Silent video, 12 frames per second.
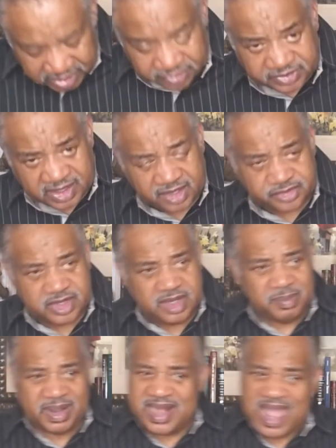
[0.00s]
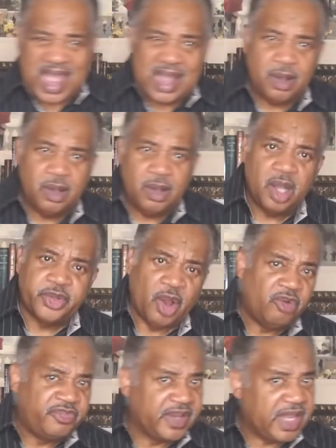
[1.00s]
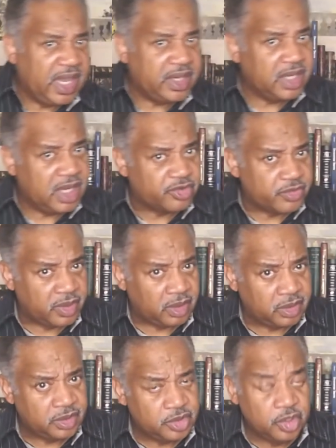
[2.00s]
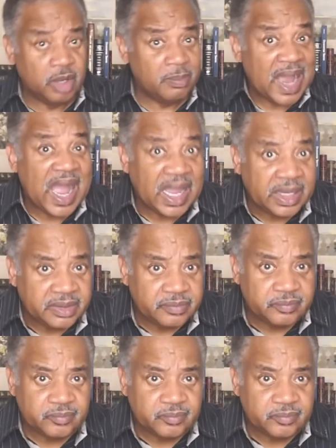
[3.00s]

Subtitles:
He says, but now don't forget, Israel, you're mine.